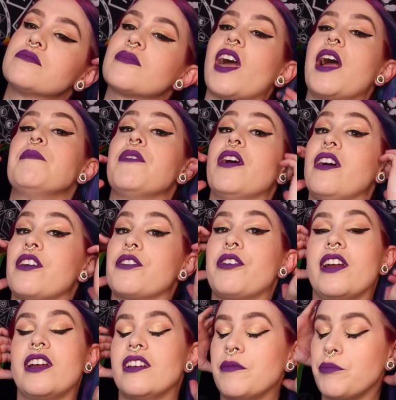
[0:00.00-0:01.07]
I'm not a
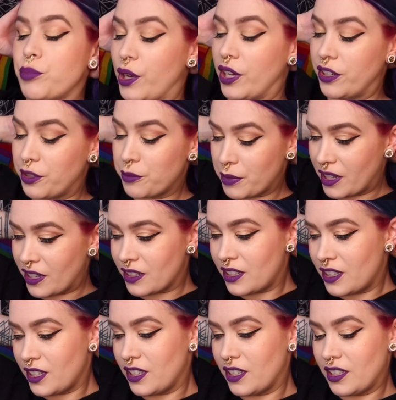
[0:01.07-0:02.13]
great braider, but
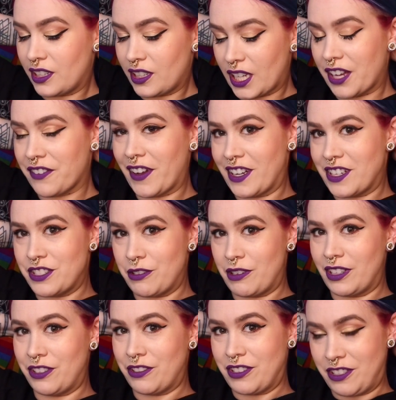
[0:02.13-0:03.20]
if I could do it,
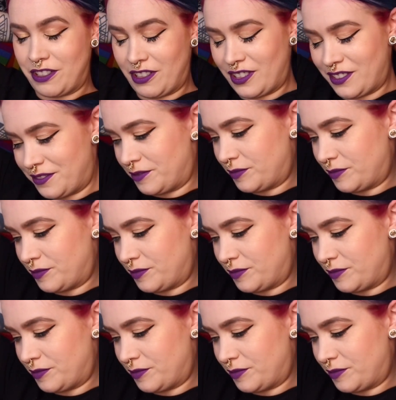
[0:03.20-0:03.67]
you can do it.